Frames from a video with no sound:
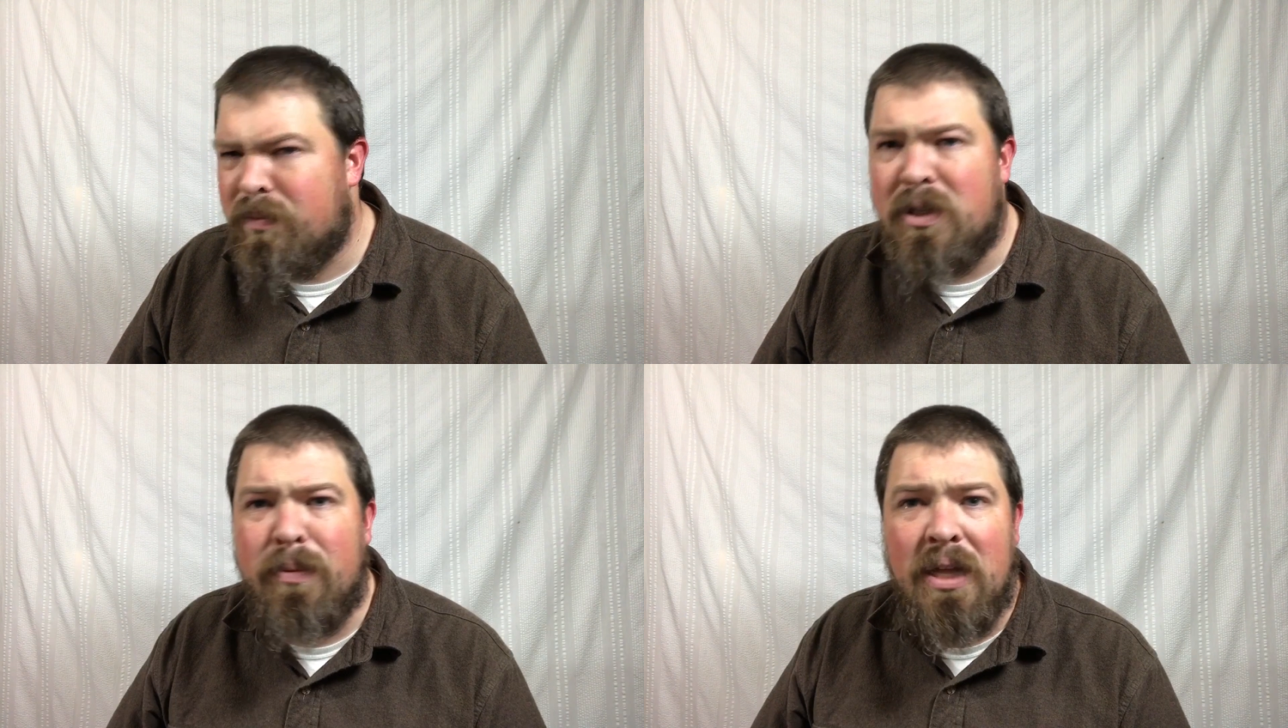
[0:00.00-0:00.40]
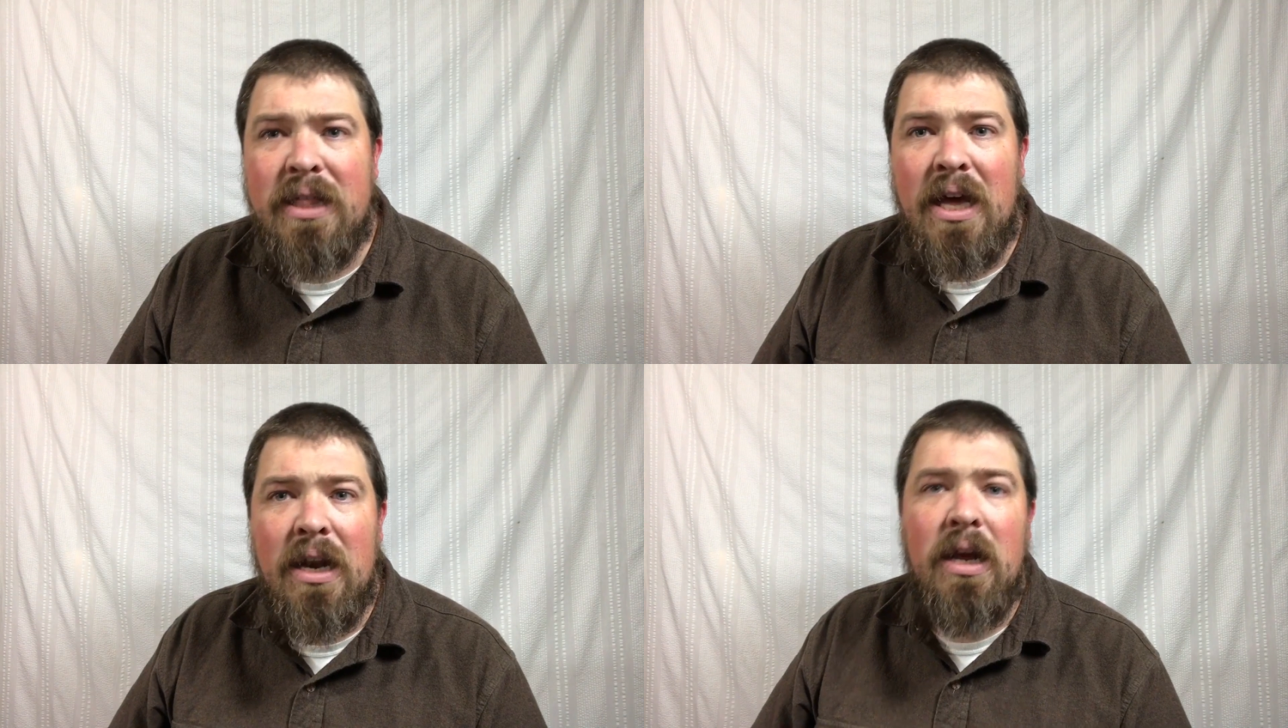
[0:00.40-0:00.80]
something like
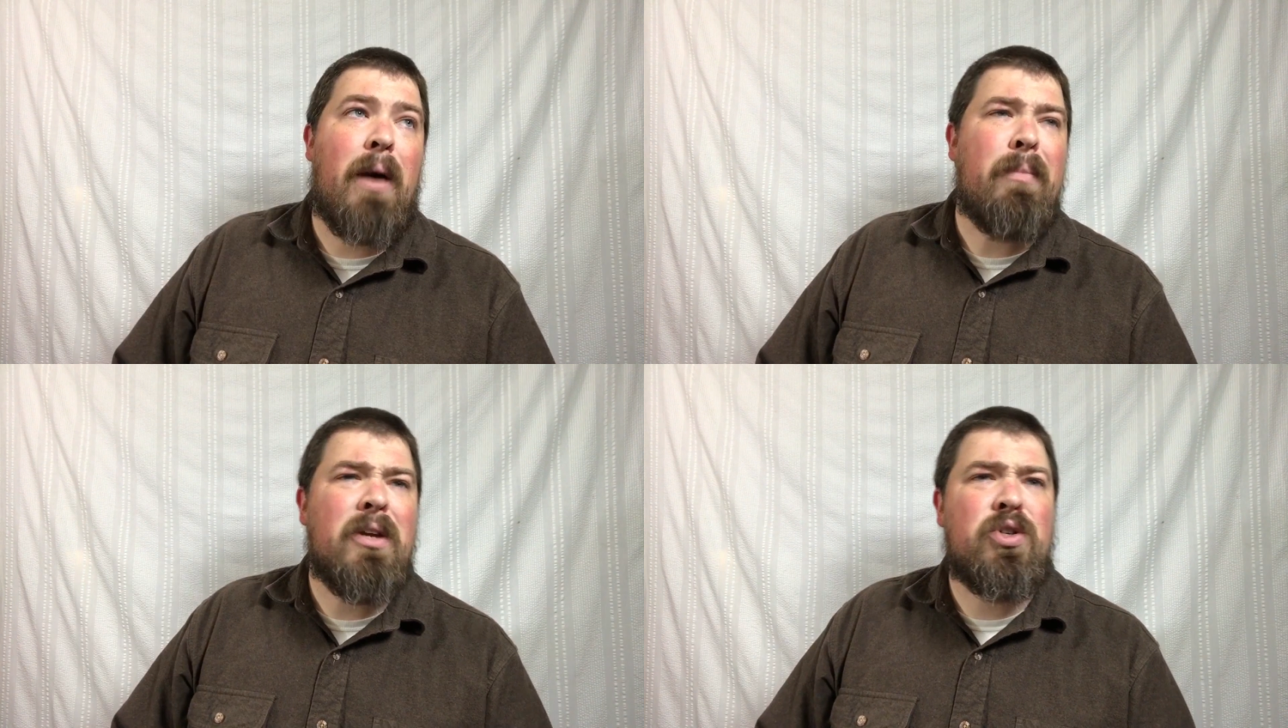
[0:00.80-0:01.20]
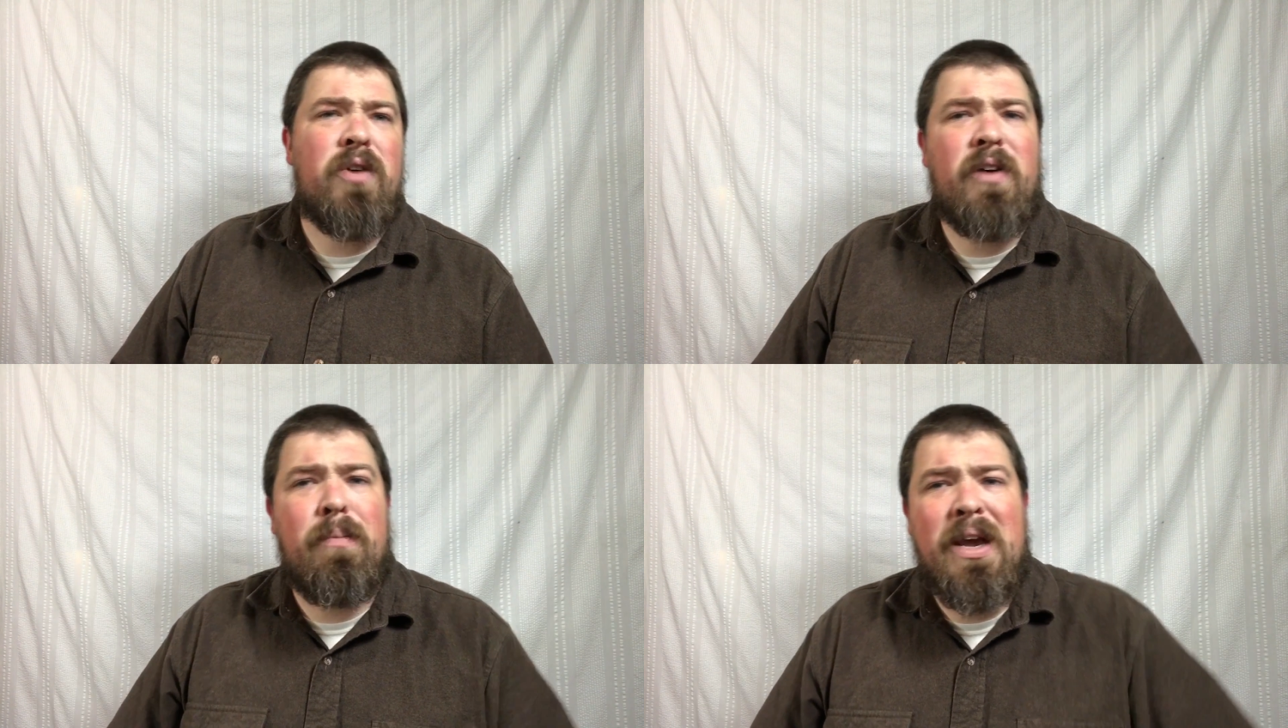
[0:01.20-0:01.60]
that. I'm not sure
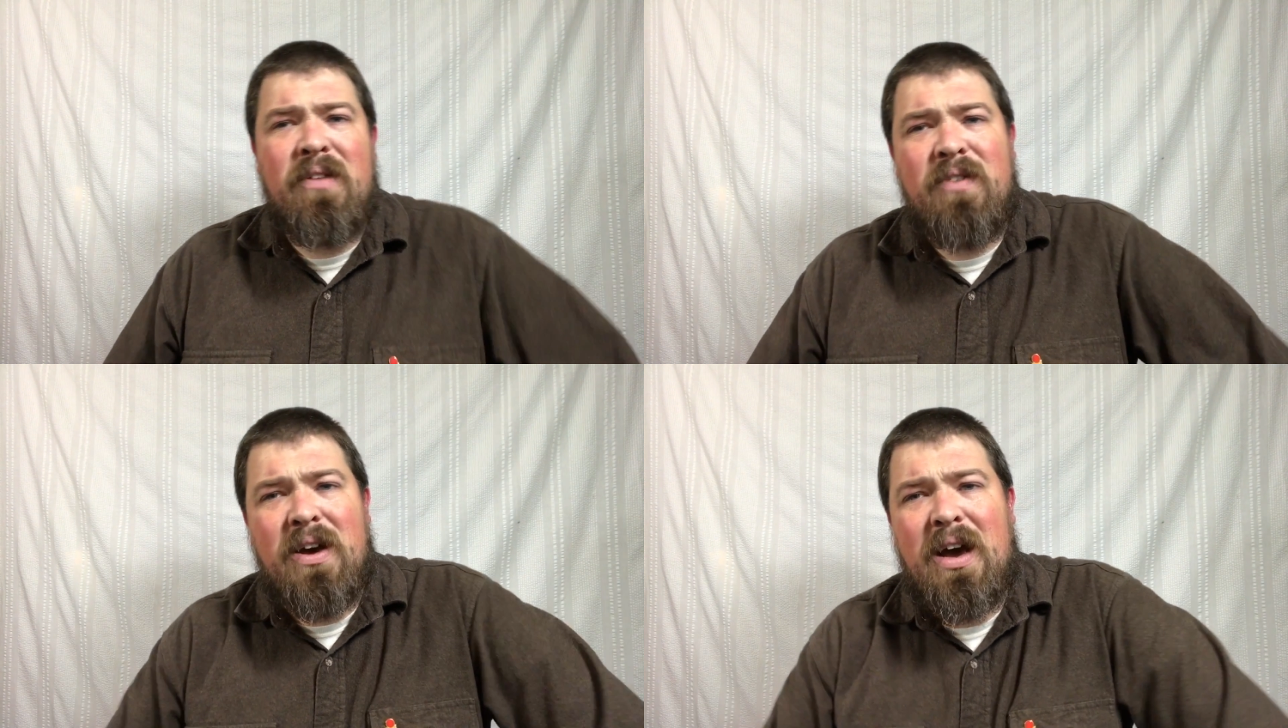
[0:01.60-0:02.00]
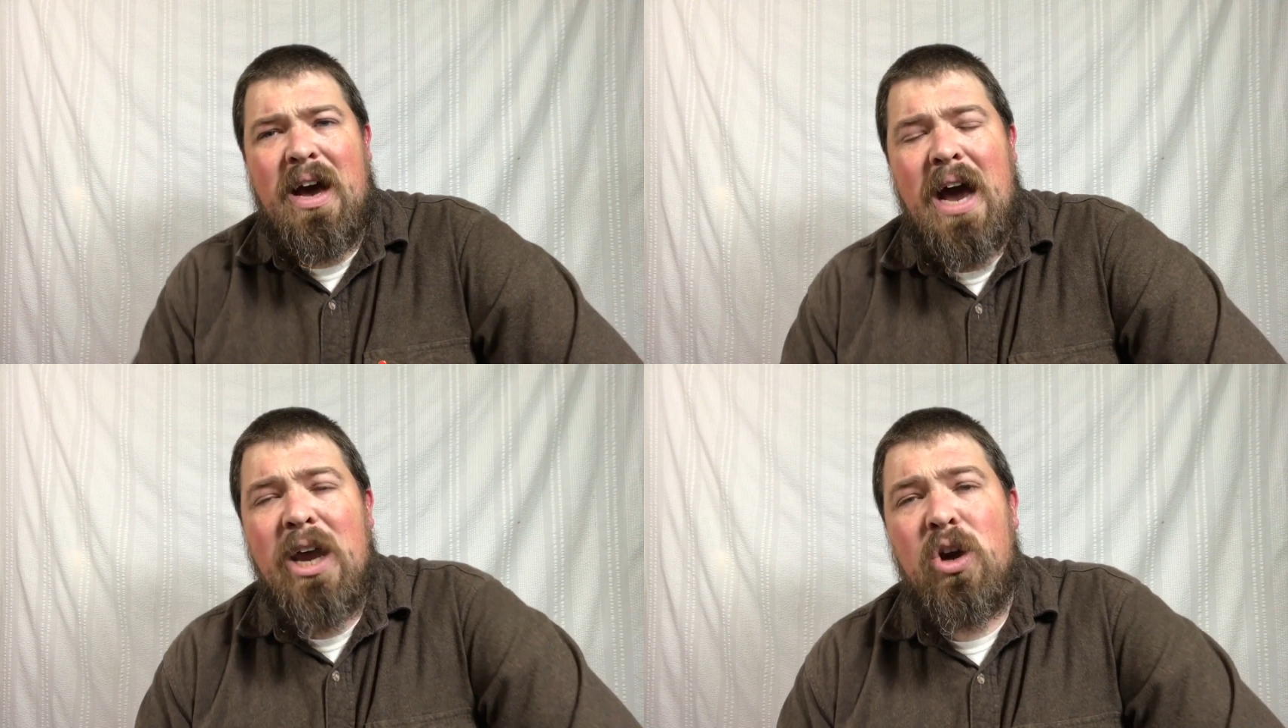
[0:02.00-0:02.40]
if I'll make
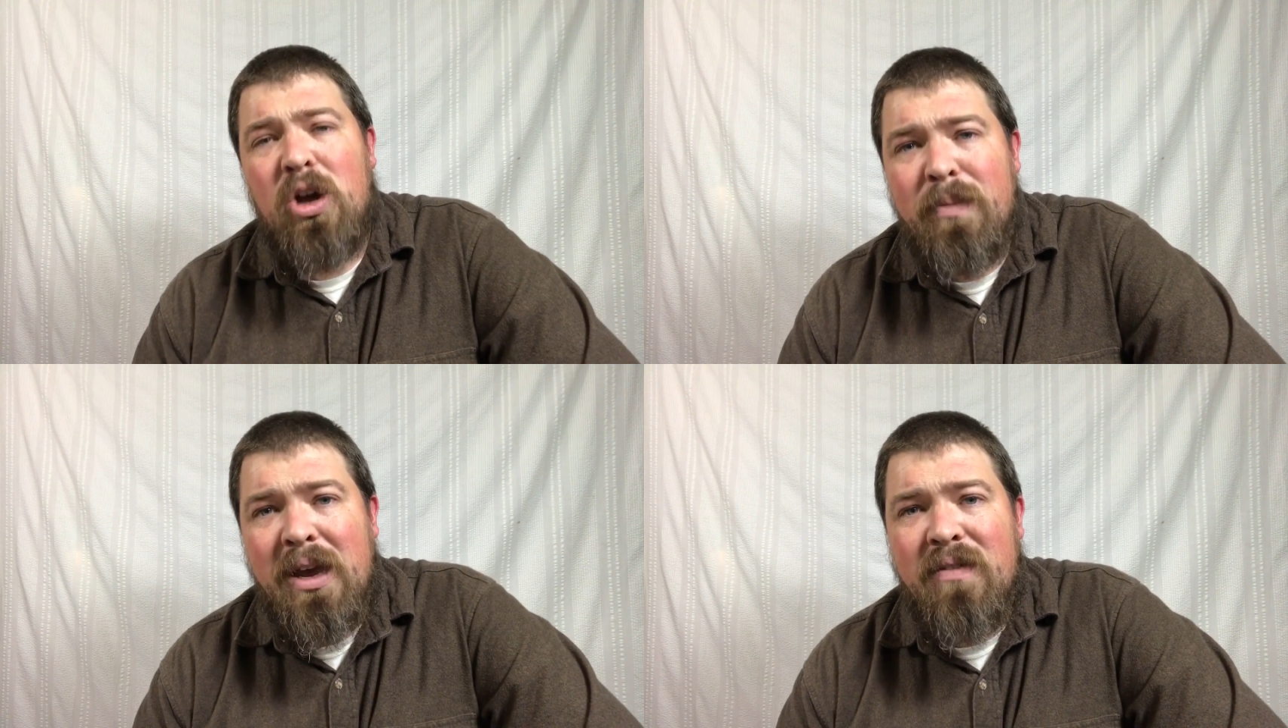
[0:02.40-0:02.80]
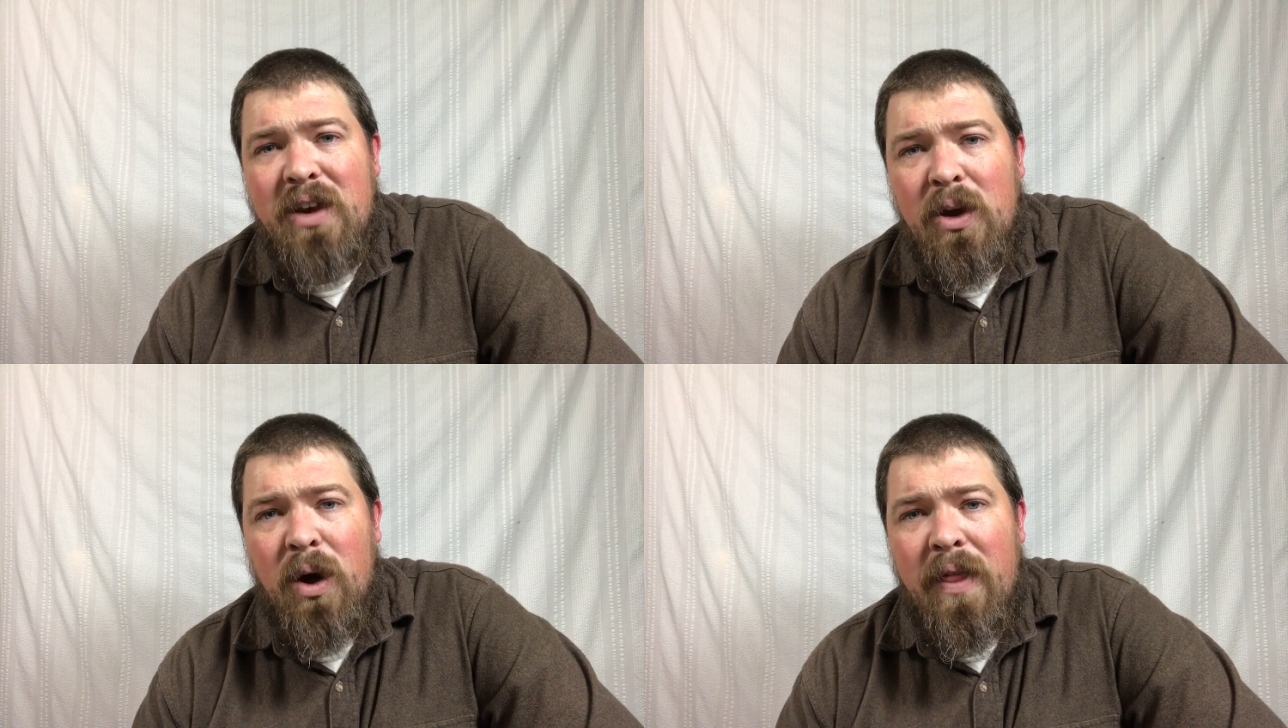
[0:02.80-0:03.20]
I could make a
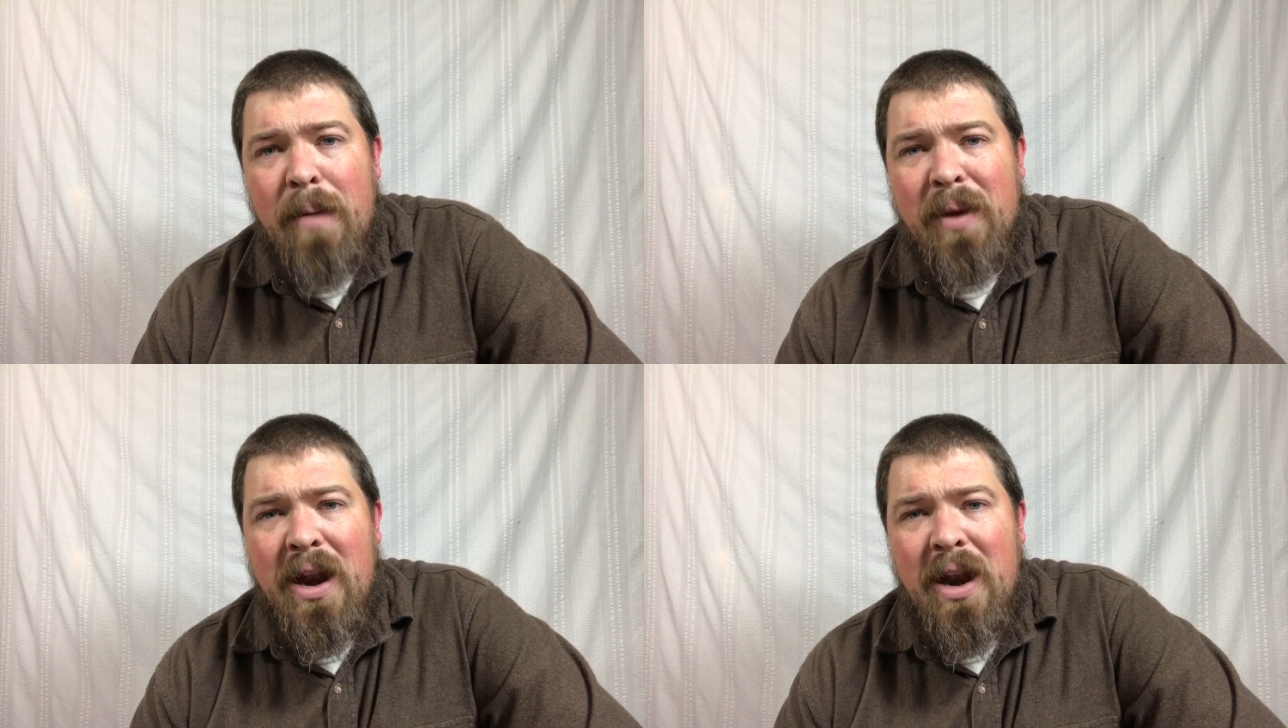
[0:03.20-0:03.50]
video on that,